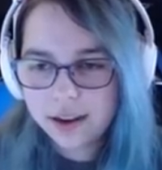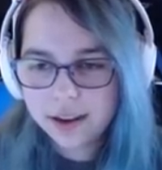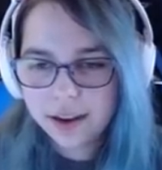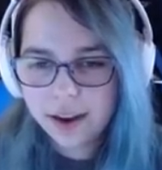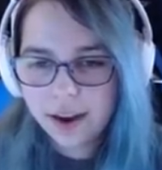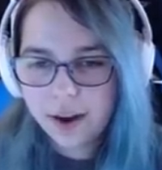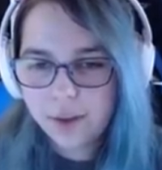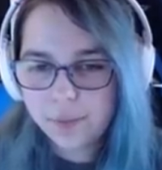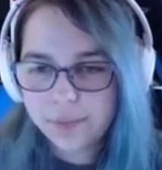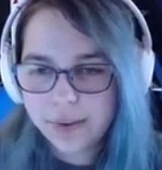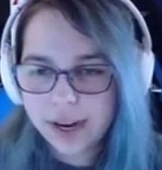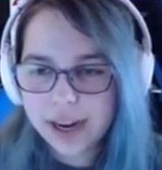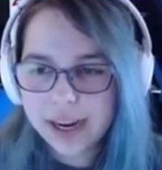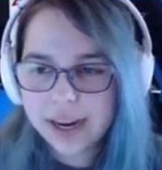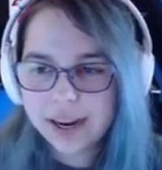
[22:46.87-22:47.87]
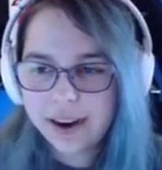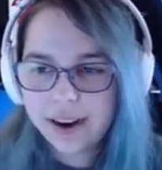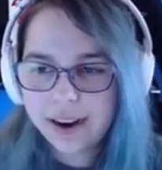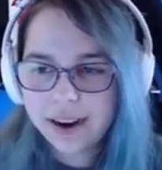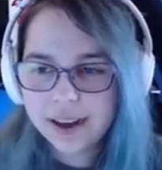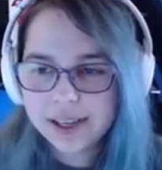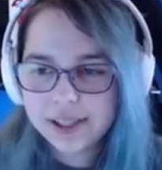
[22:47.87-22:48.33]
Oh my
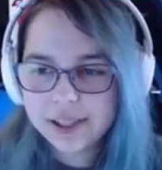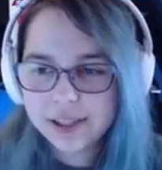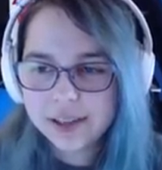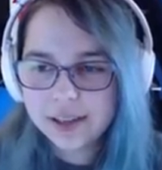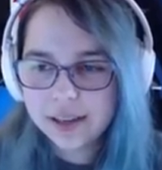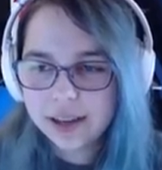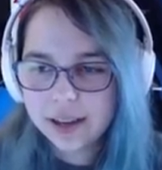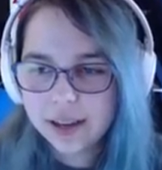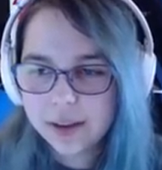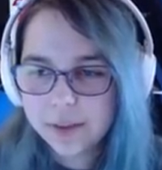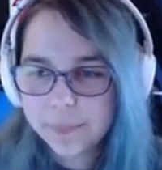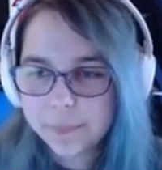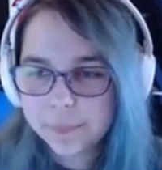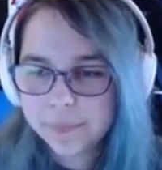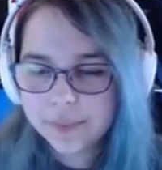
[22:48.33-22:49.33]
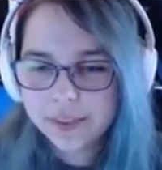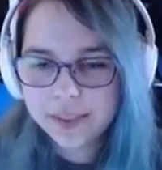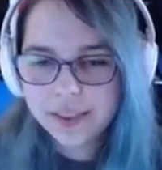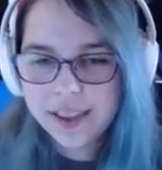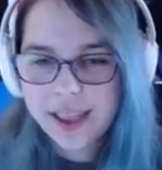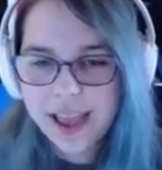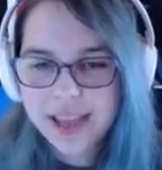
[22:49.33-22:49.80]
gosh. Look at the view.
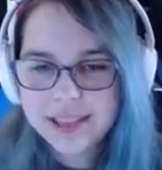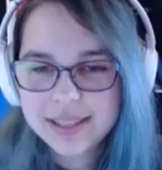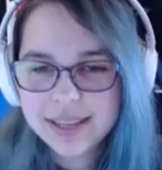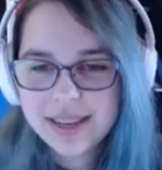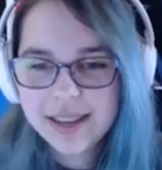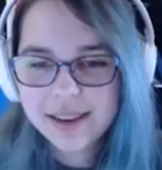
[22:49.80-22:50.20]
Yeah, isn't it